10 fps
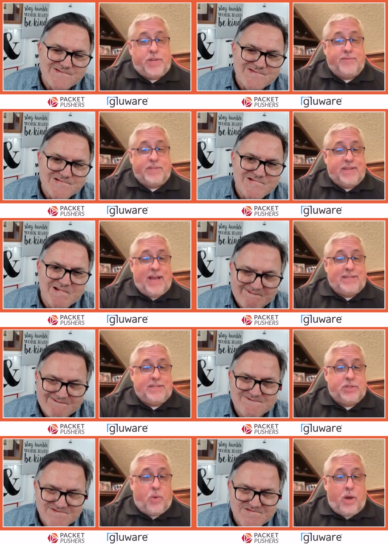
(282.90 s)
Speaker 1: gives us access to
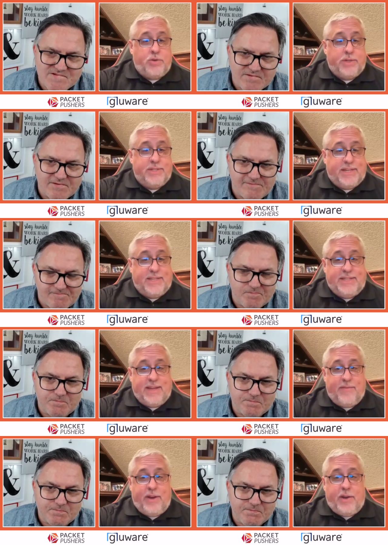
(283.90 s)
167
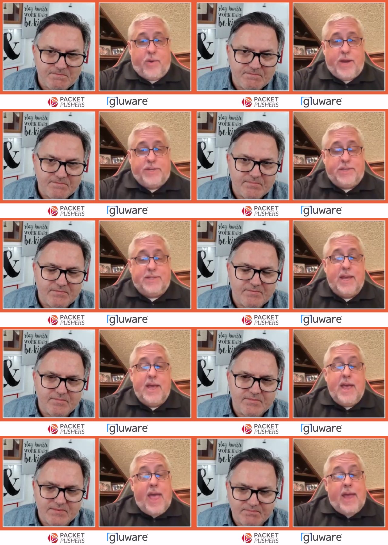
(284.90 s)
integrations. Mm-hmm.
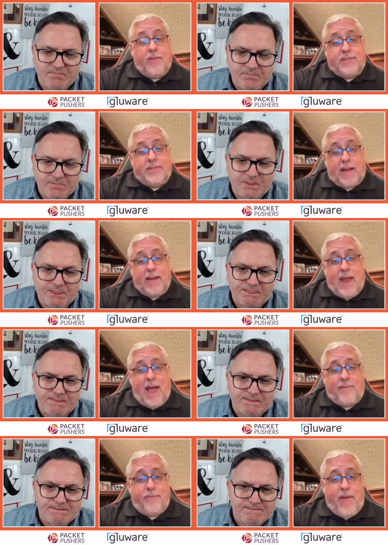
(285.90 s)
And hmm. on the second half
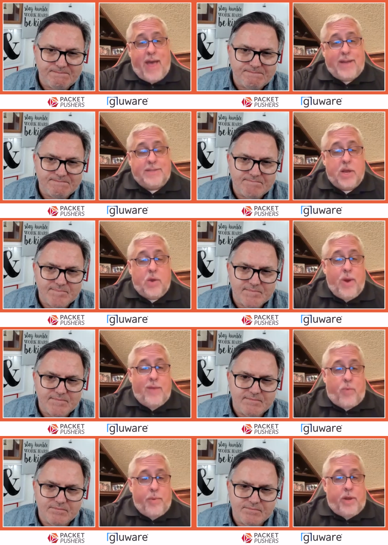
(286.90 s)
of that is we have what
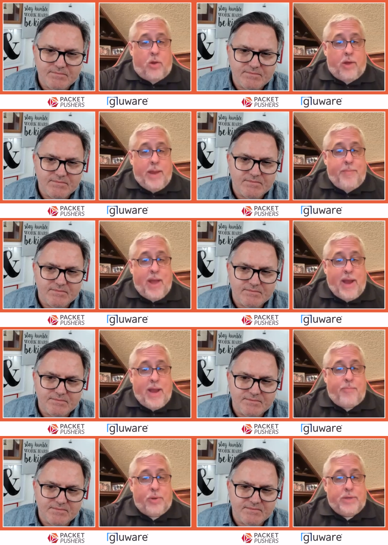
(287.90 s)
we call API
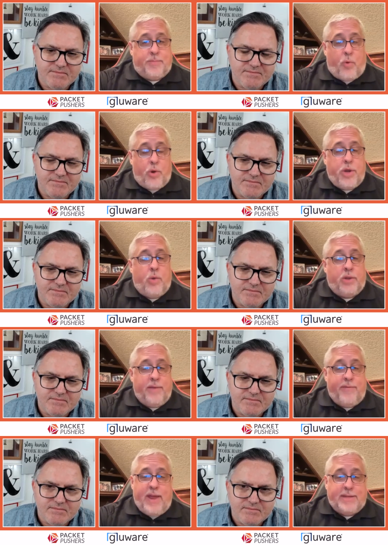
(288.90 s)
endpoint support. You know,
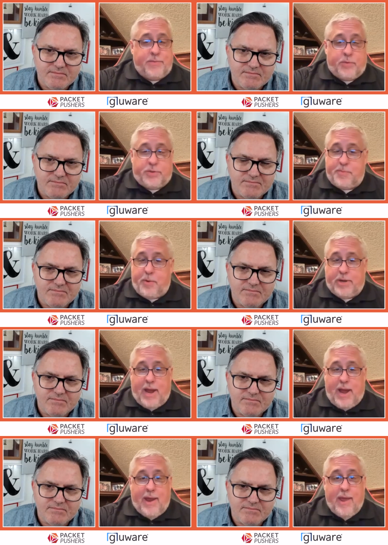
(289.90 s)
Olivier is a real smart
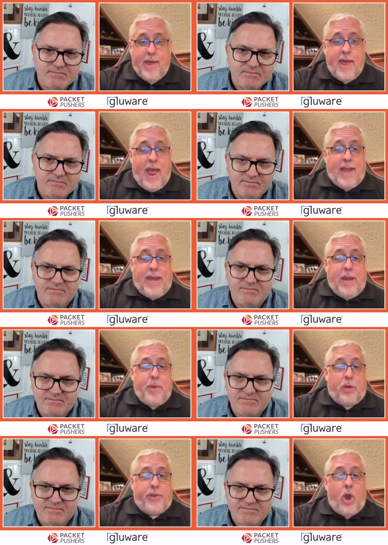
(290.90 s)
guy, and mm-hmm. he built
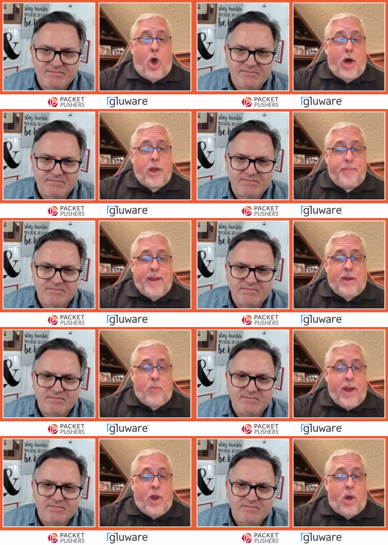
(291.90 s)
an automated way
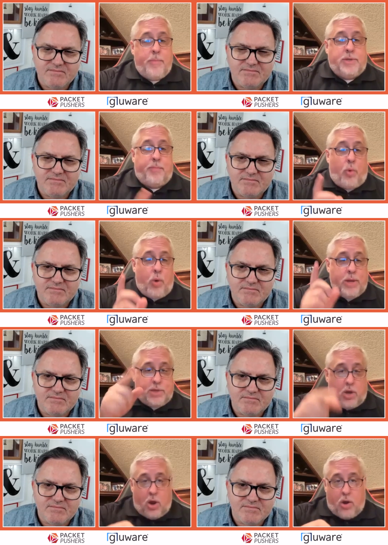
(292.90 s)
to, to point
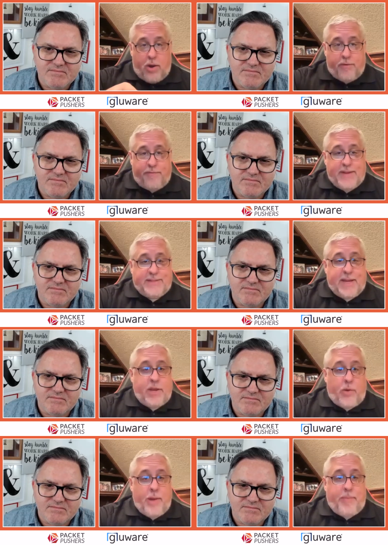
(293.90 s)
our interface at your
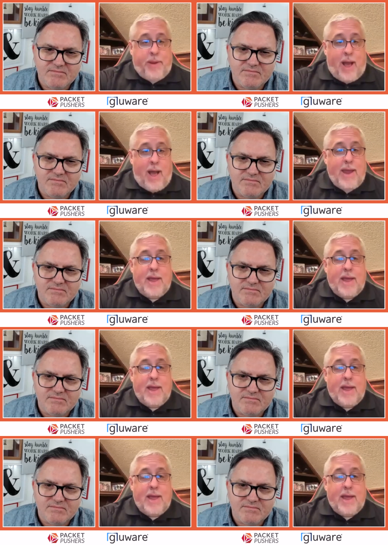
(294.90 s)
API,